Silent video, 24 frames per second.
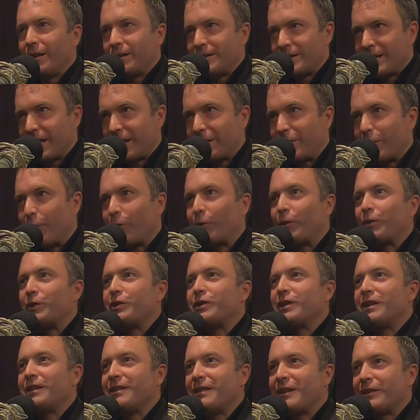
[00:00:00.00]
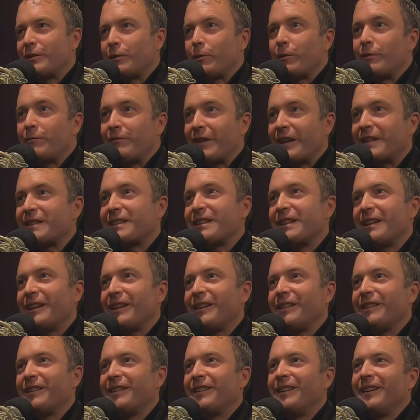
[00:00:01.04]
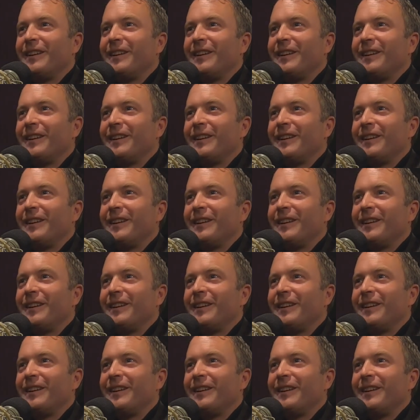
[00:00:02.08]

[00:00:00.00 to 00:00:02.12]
technology that they're investing in.